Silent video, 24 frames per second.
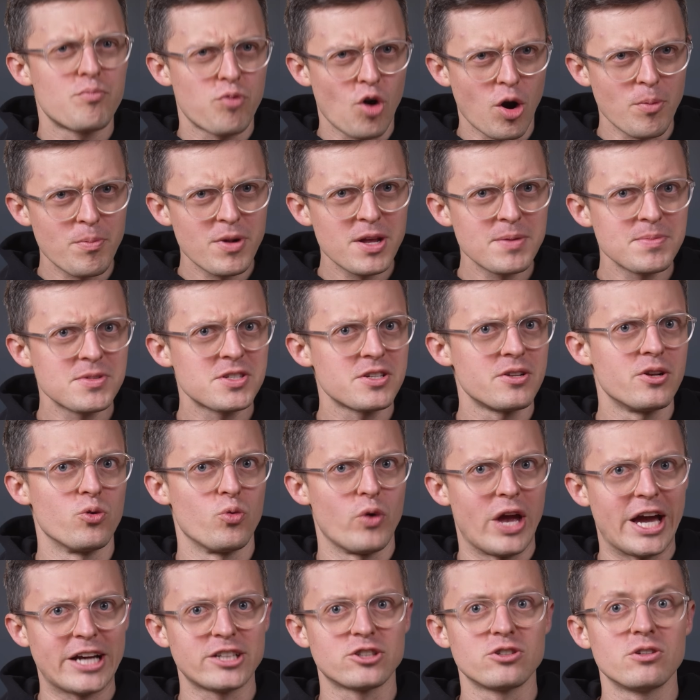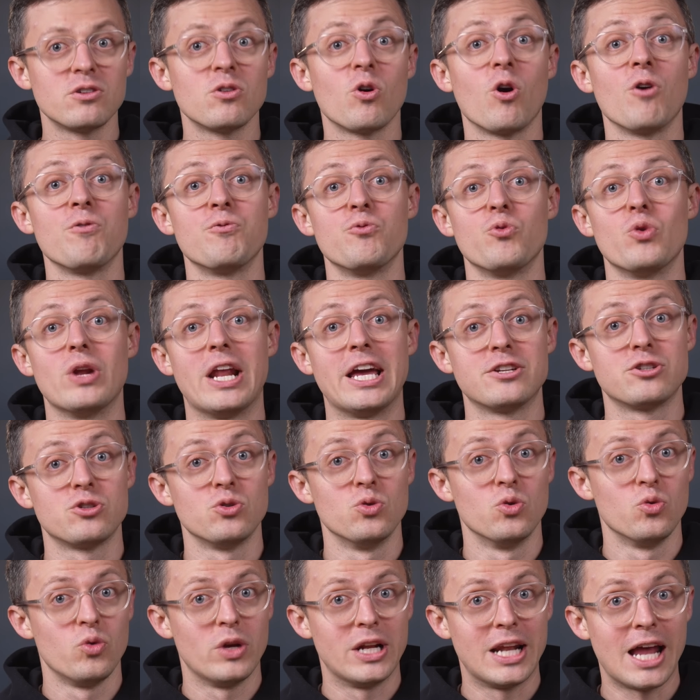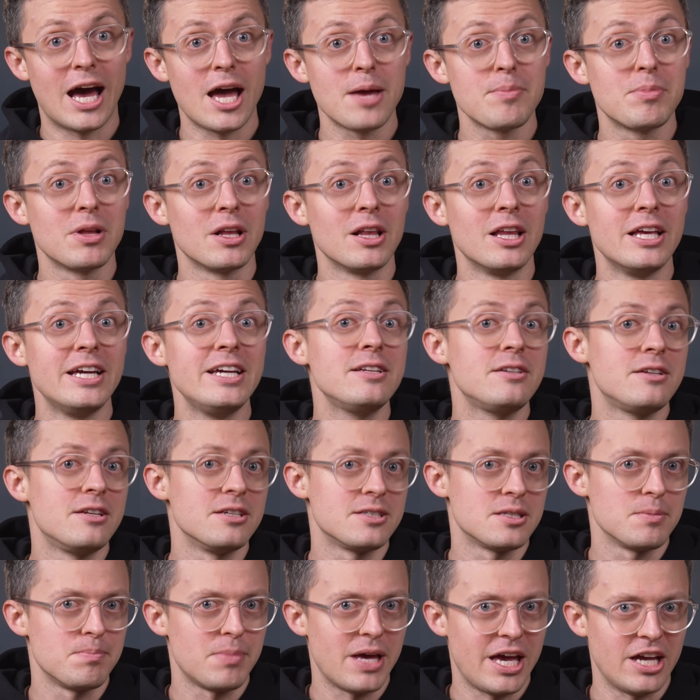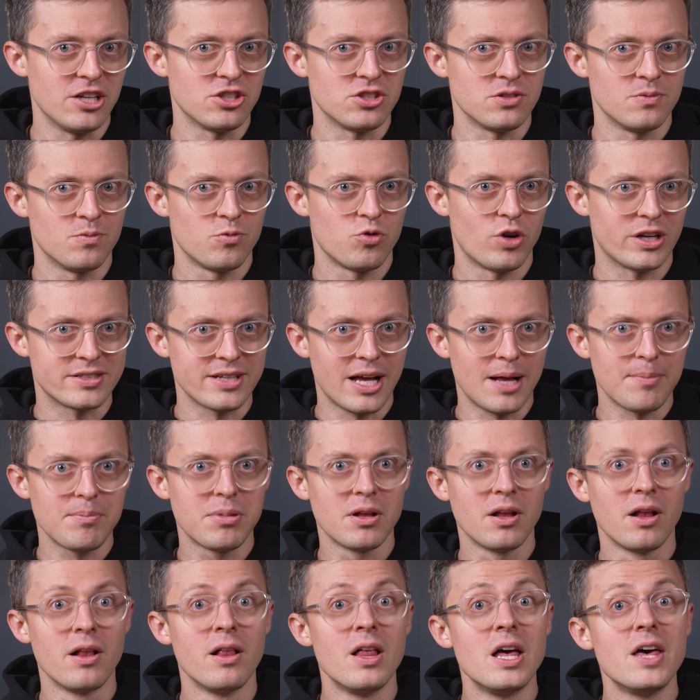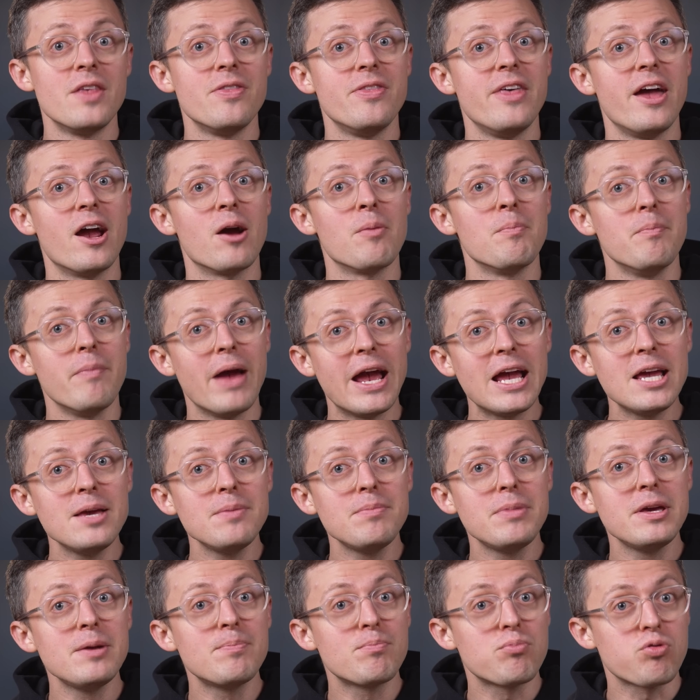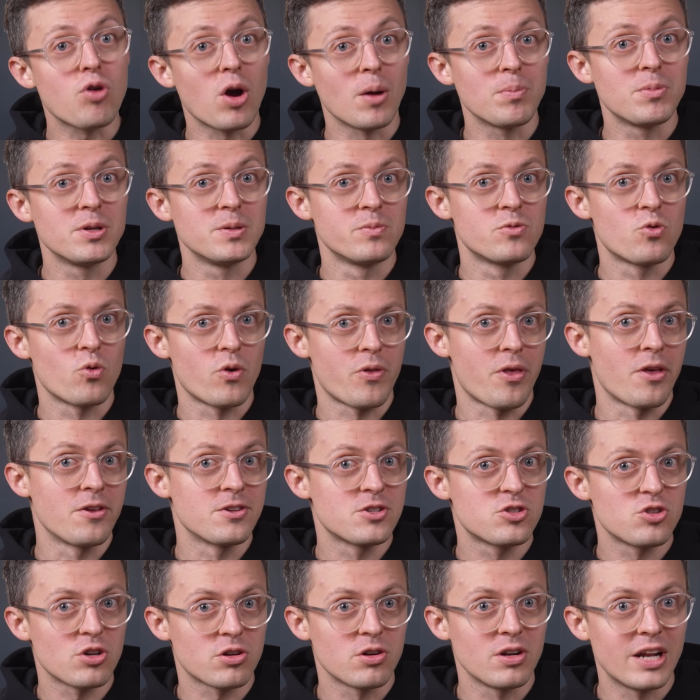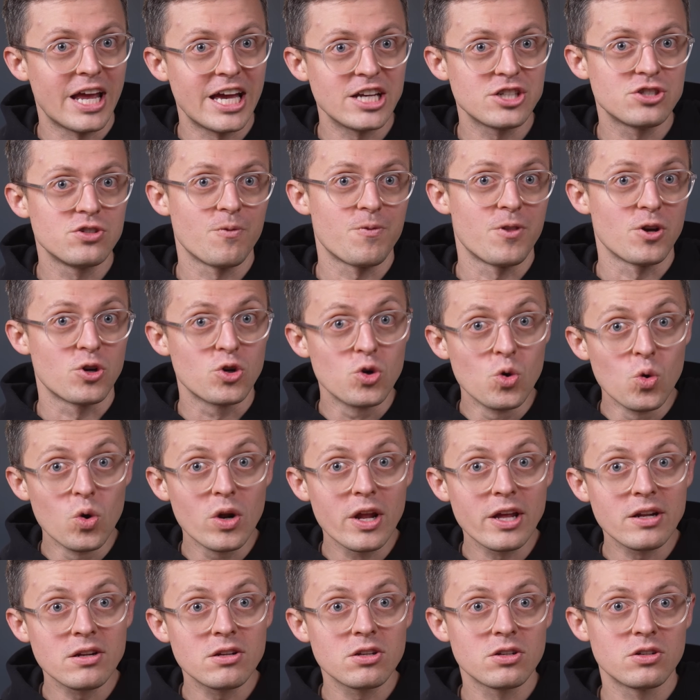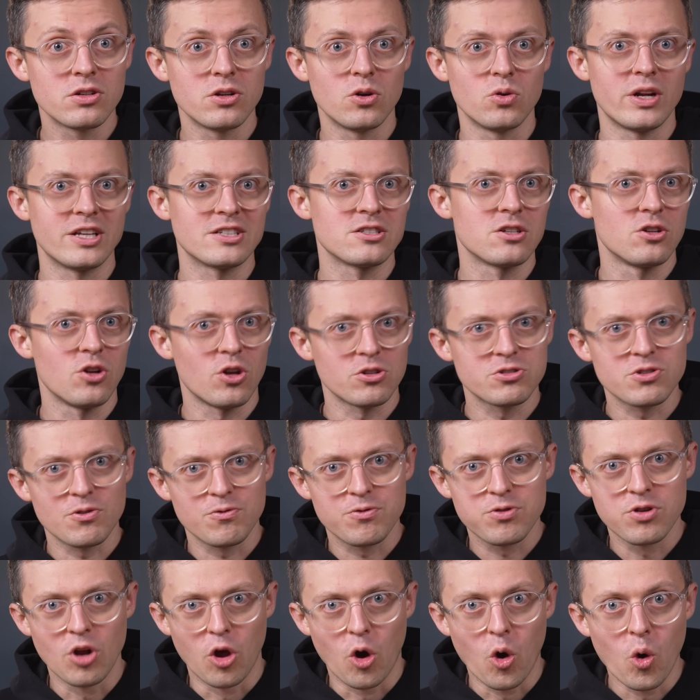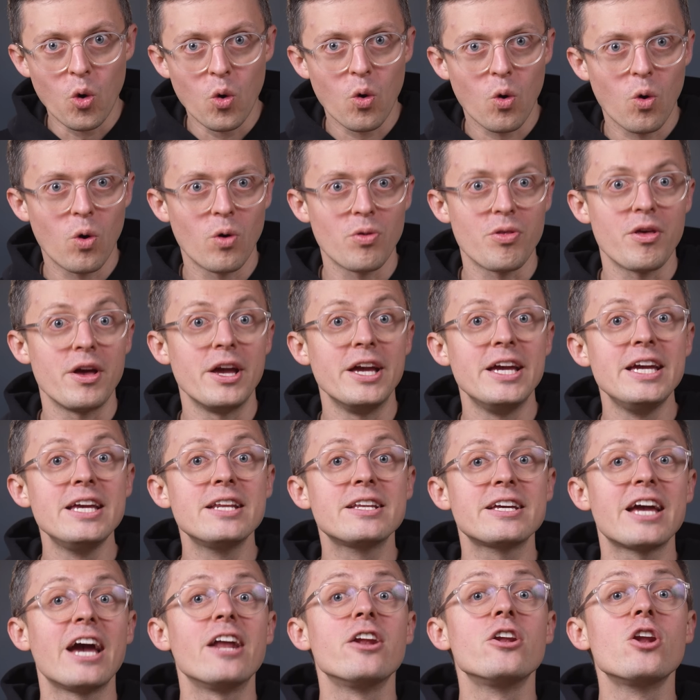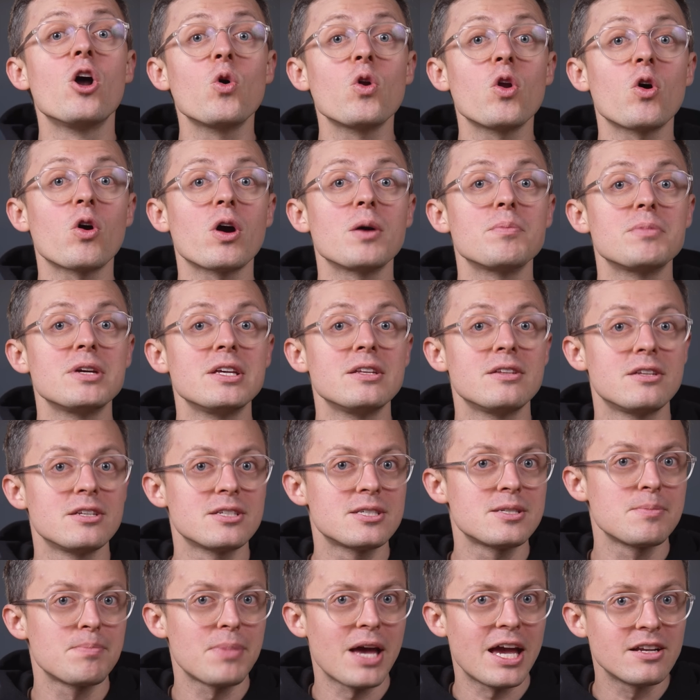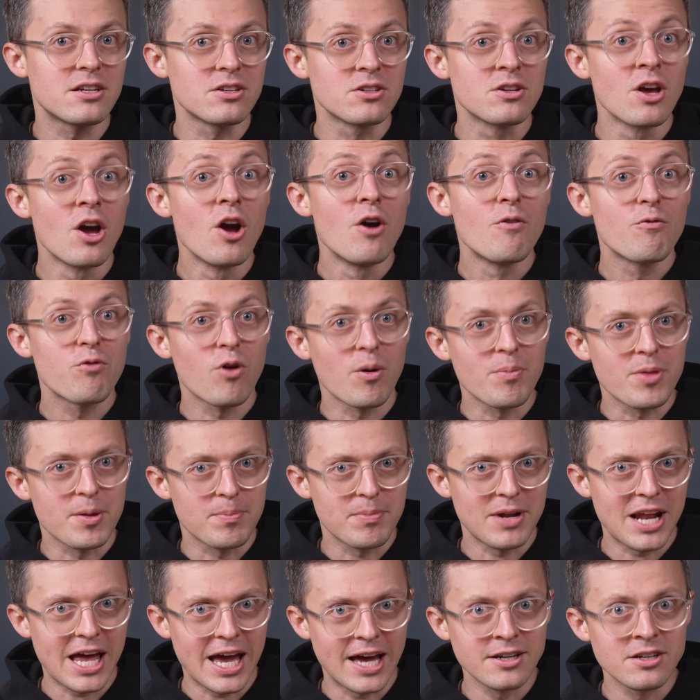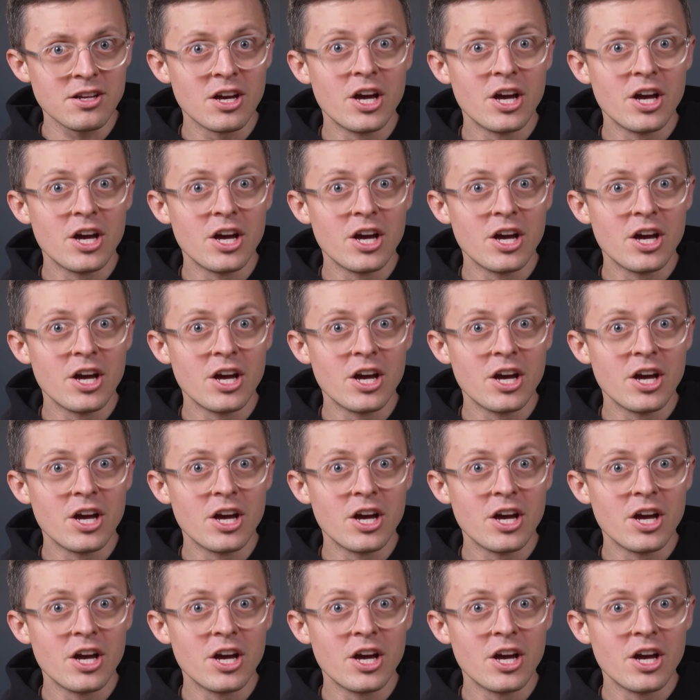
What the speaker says: Problems in a reactor often relate to reliable heat dissipation. For example, there may be problems with the circulation of the coolant, known as loss of flow, or the heat can no longer be dissipated from the plant,